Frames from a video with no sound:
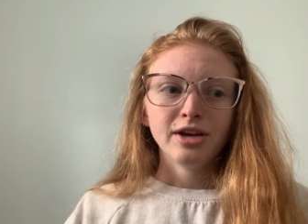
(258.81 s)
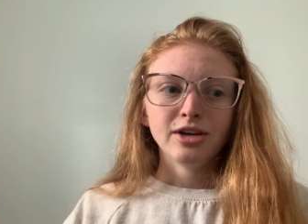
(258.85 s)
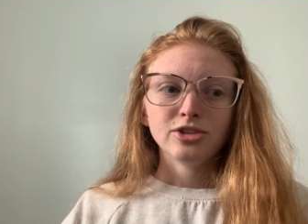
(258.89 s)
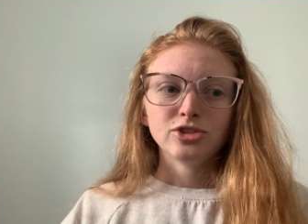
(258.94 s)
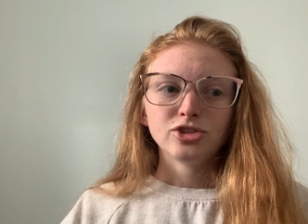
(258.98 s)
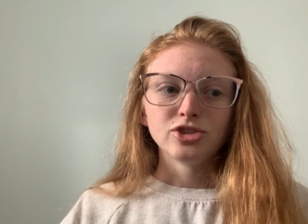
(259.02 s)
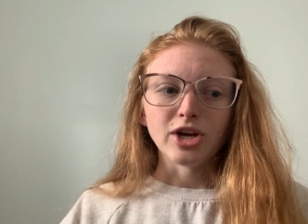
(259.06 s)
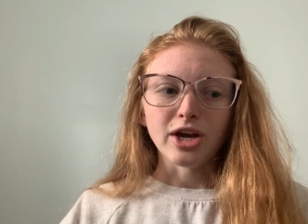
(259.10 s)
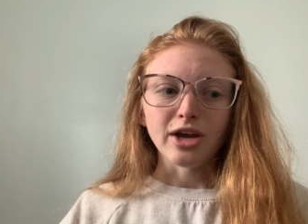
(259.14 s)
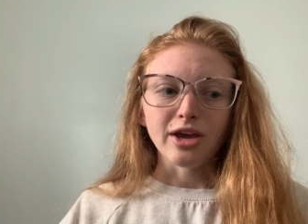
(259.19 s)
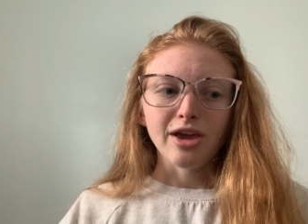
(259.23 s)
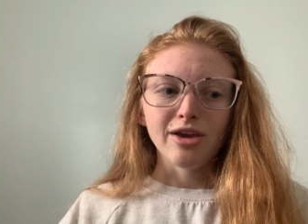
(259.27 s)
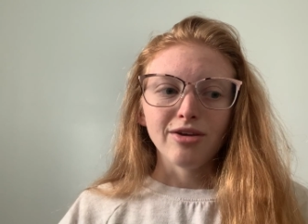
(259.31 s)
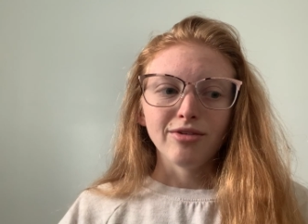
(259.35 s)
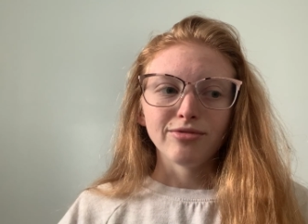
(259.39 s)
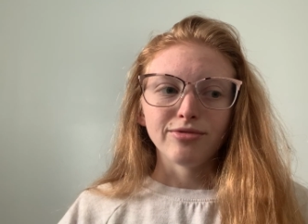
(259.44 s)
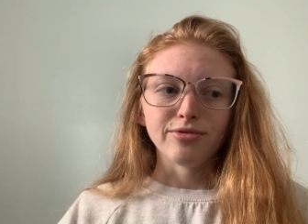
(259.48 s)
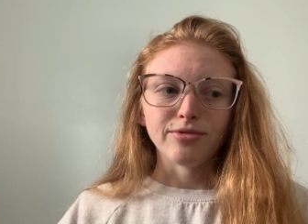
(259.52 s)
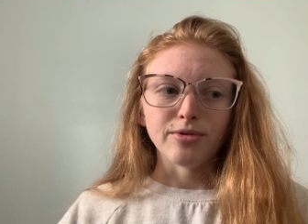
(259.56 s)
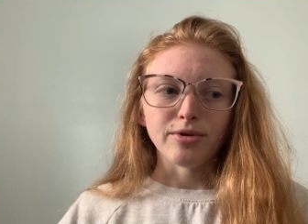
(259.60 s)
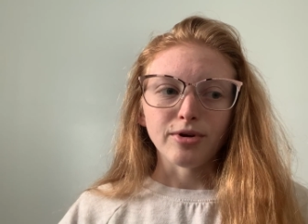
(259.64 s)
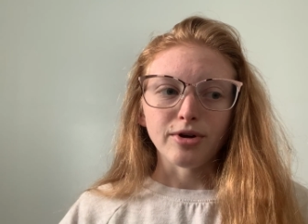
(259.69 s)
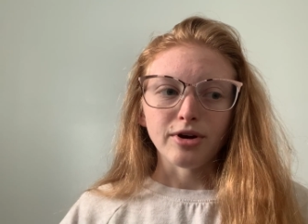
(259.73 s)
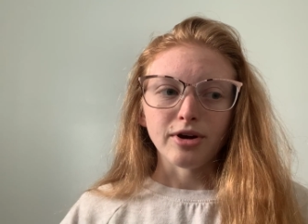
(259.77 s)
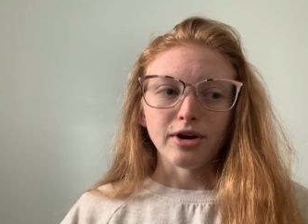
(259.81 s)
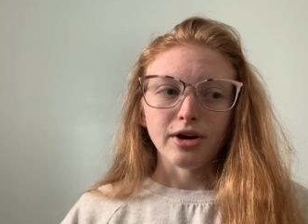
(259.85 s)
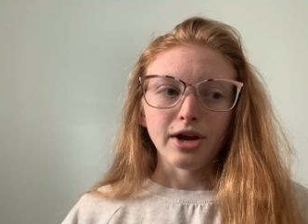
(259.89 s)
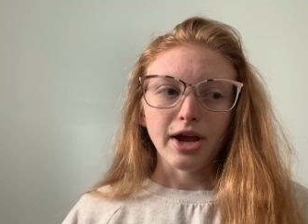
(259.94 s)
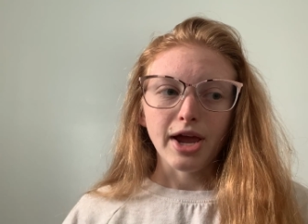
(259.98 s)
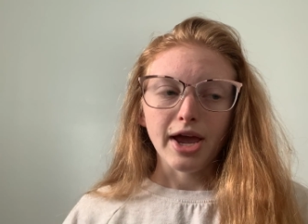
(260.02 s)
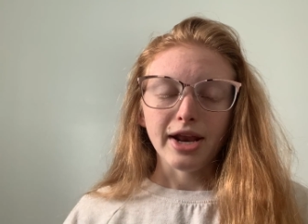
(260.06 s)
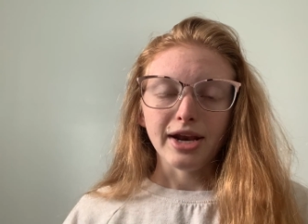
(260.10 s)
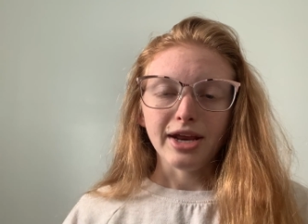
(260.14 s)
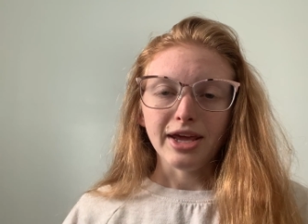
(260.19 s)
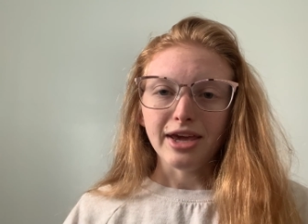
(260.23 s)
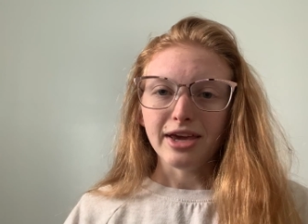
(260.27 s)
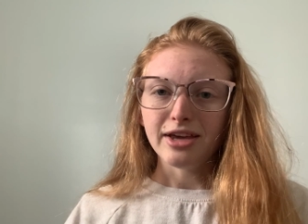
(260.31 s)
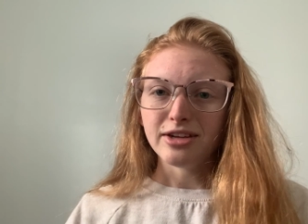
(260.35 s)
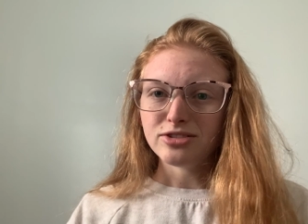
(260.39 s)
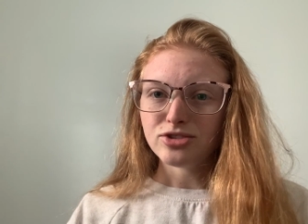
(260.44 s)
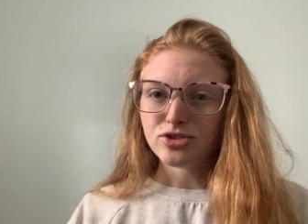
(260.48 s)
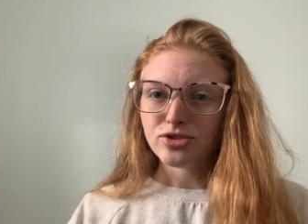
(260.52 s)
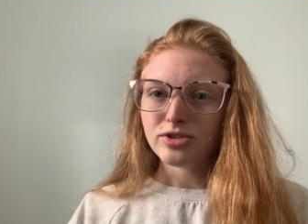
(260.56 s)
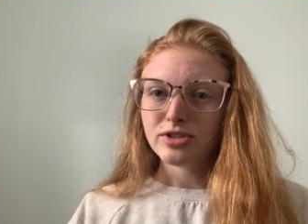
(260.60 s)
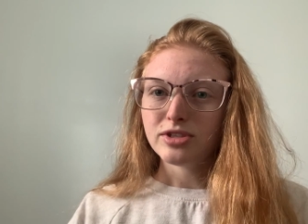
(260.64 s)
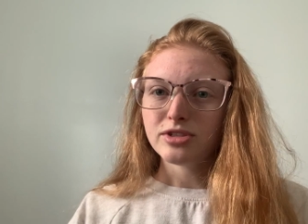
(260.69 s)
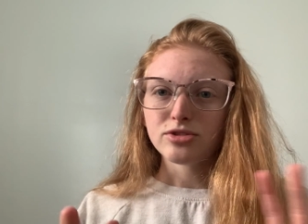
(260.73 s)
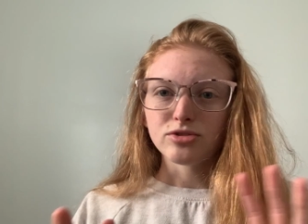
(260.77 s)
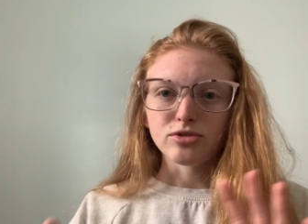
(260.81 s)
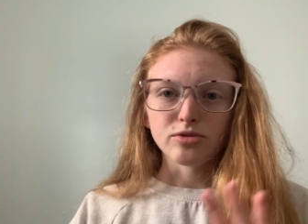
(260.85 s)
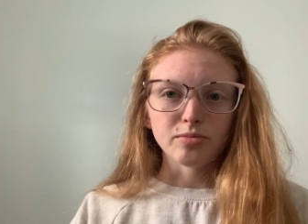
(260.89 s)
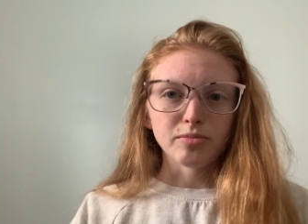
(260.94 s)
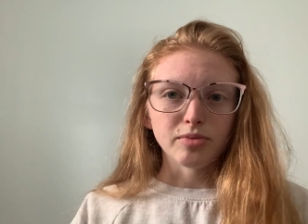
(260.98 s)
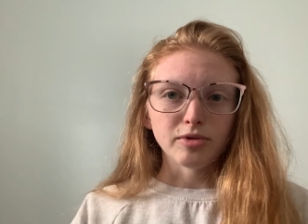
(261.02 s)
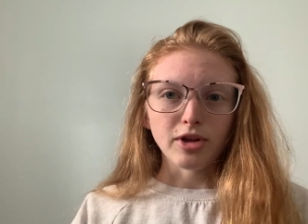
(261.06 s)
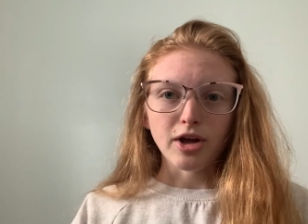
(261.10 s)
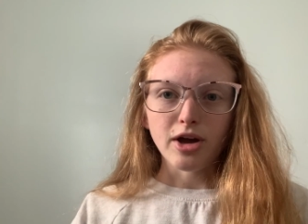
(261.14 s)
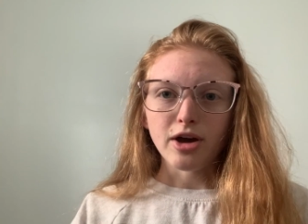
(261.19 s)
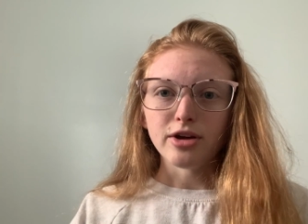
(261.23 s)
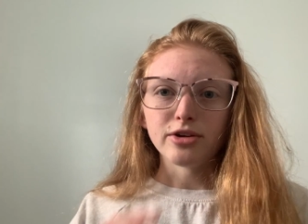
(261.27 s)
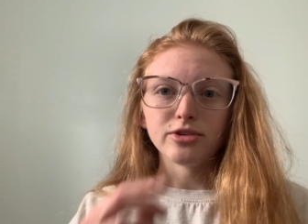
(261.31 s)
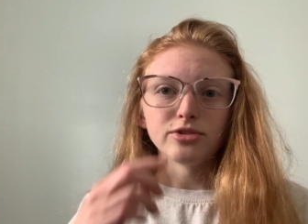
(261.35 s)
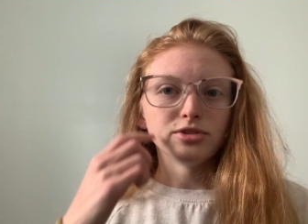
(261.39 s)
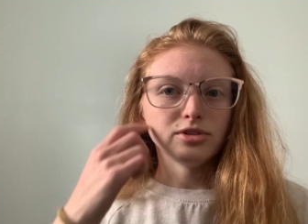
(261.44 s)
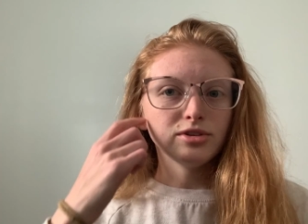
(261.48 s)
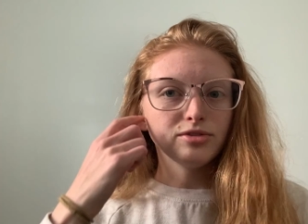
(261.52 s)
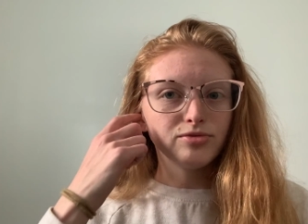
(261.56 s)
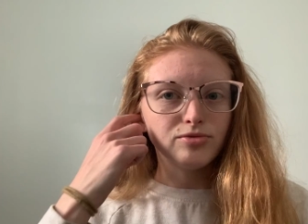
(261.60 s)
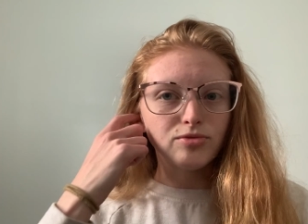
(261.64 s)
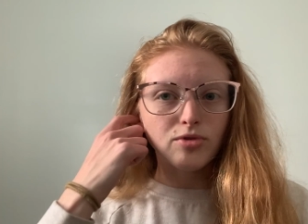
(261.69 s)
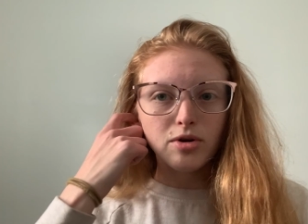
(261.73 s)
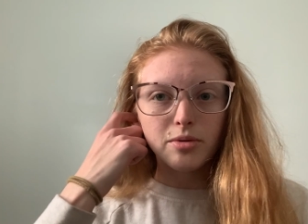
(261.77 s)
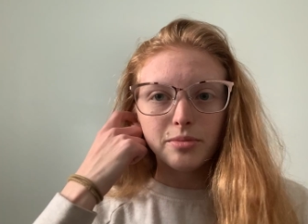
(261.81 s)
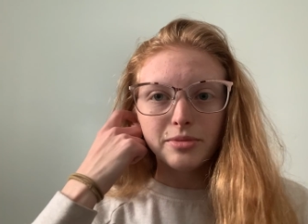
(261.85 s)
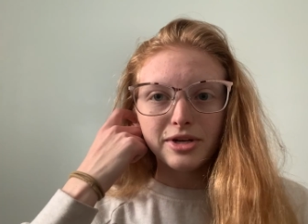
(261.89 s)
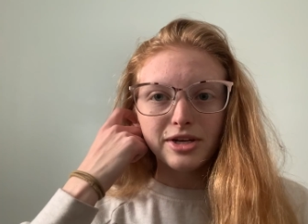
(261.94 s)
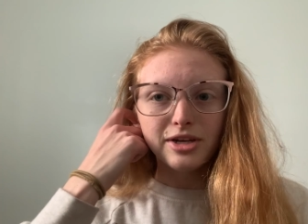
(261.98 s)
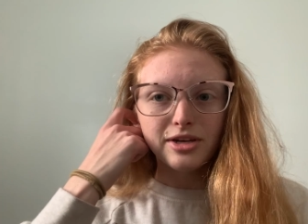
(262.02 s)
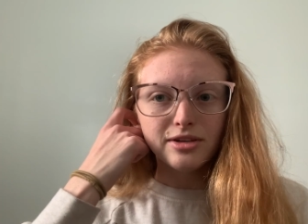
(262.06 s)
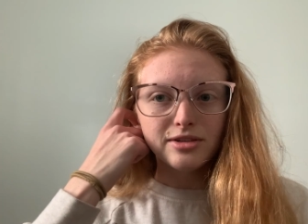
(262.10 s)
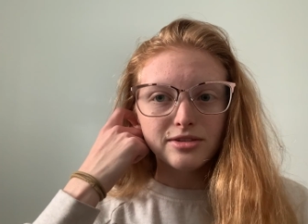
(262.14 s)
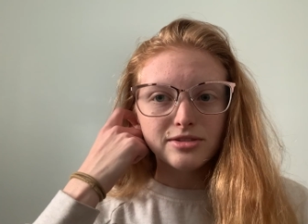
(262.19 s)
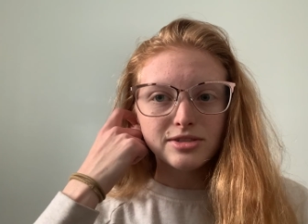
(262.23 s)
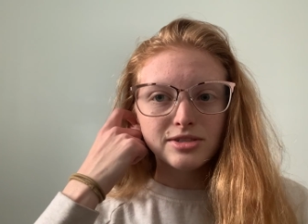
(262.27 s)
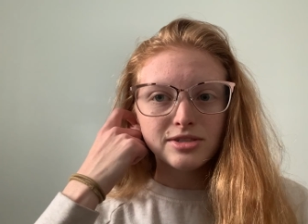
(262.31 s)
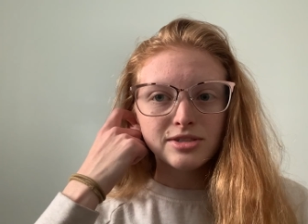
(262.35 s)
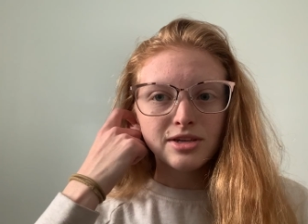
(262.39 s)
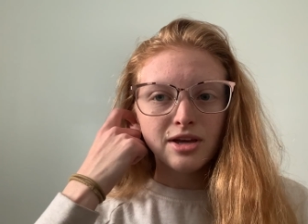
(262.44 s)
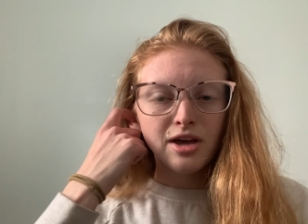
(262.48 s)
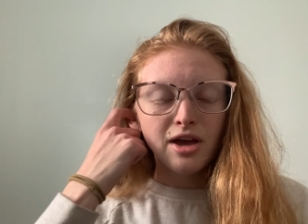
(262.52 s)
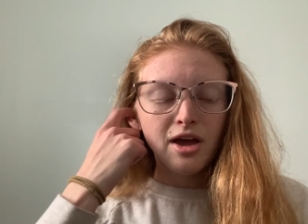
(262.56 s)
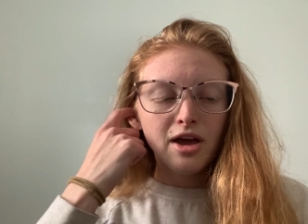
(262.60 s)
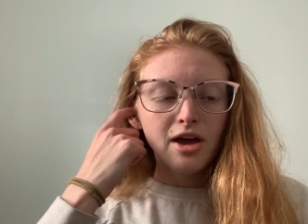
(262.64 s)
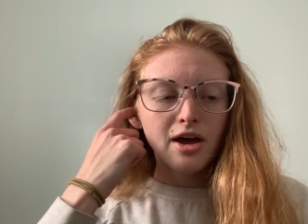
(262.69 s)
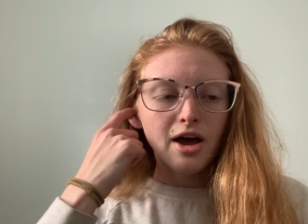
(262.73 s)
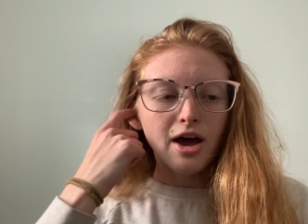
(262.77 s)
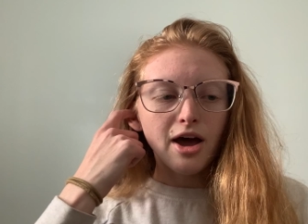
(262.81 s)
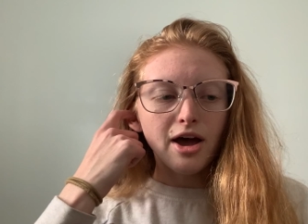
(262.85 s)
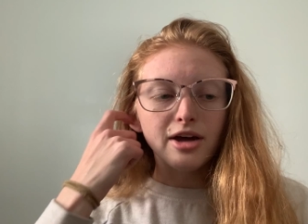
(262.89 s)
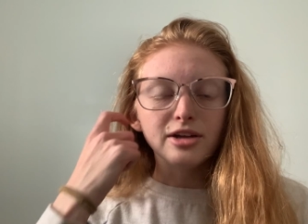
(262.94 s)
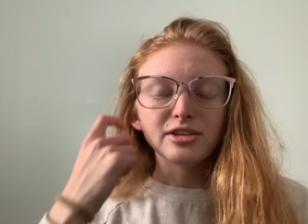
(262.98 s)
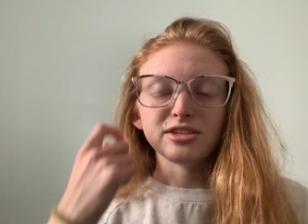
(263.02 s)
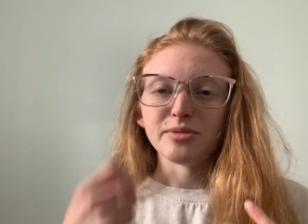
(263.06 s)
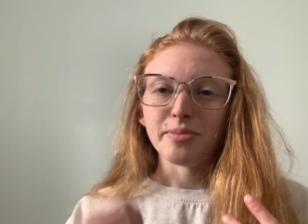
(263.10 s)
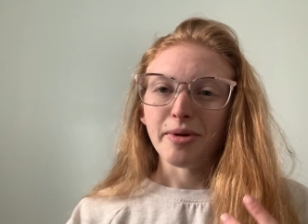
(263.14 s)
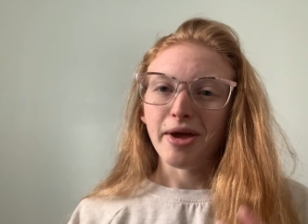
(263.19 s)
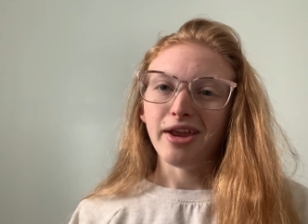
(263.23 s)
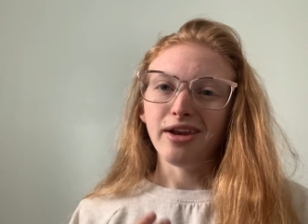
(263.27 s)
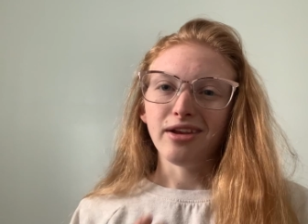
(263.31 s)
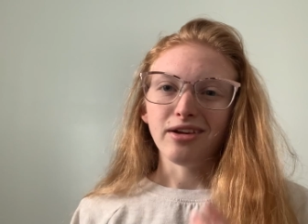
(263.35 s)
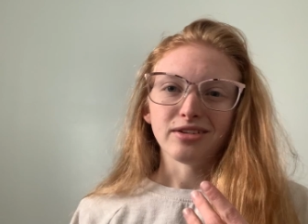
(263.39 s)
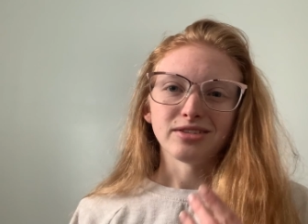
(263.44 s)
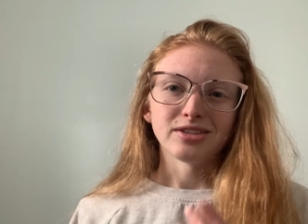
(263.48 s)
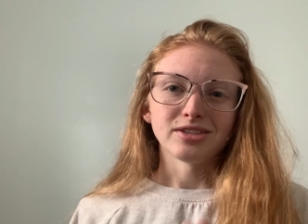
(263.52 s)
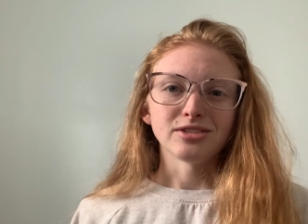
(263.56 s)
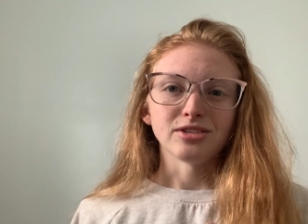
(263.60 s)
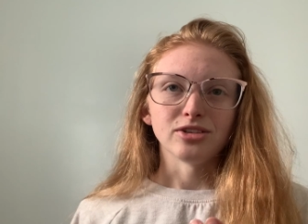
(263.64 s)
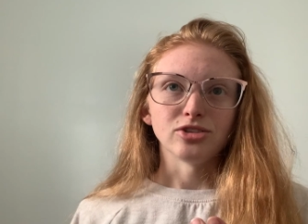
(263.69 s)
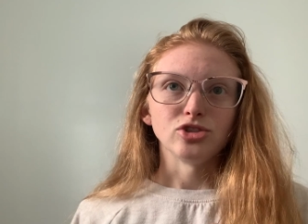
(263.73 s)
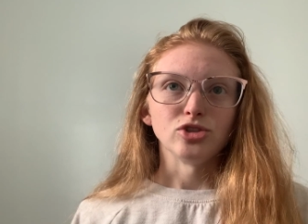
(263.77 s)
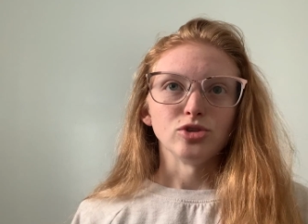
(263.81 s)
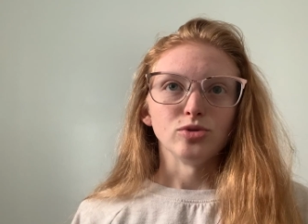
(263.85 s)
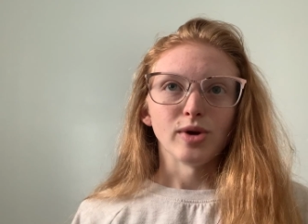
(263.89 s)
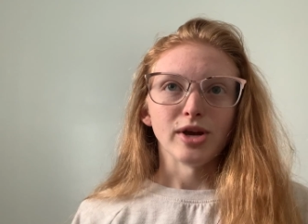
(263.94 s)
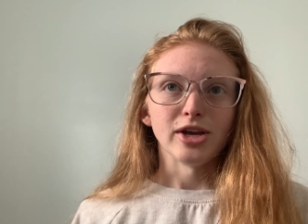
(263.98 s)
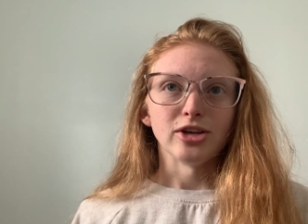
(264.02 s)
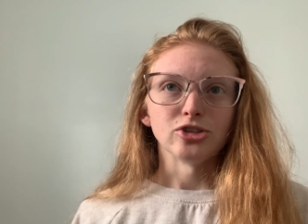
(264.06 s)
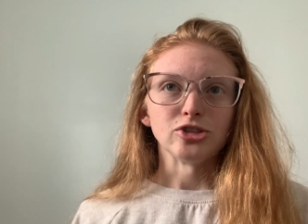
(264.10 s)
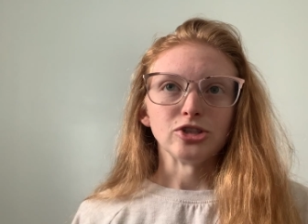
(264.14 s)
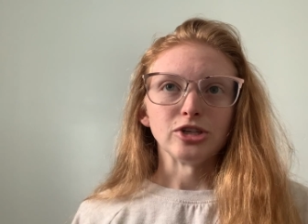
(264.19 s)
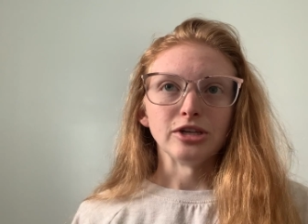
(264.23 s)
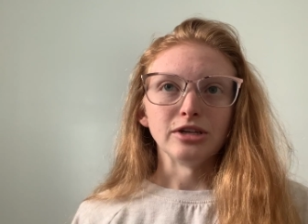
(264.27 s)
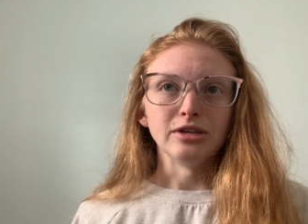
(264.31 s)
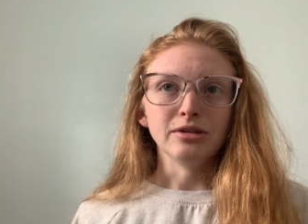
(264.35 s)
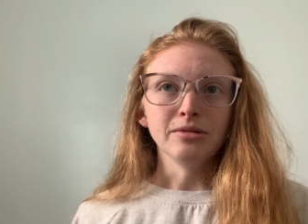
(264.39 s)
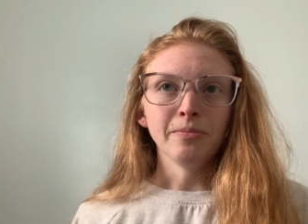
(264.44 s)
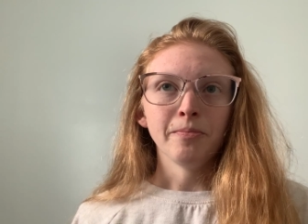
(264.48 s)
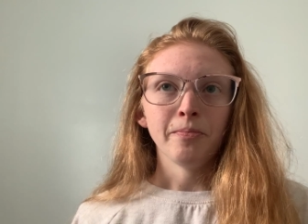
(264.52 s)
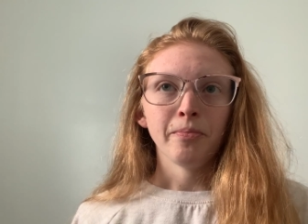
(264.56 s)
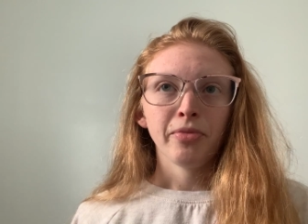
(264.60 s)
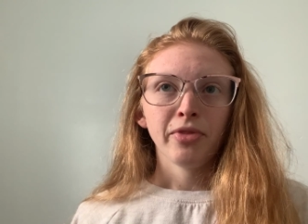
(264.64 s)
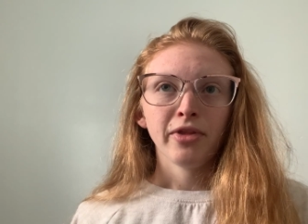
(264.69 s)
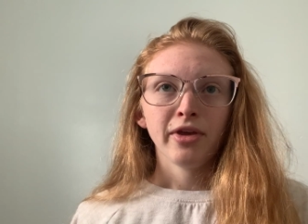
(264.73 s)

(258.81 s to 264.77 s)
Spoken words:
checking for any injuries or blood or deformities, depending on the situation.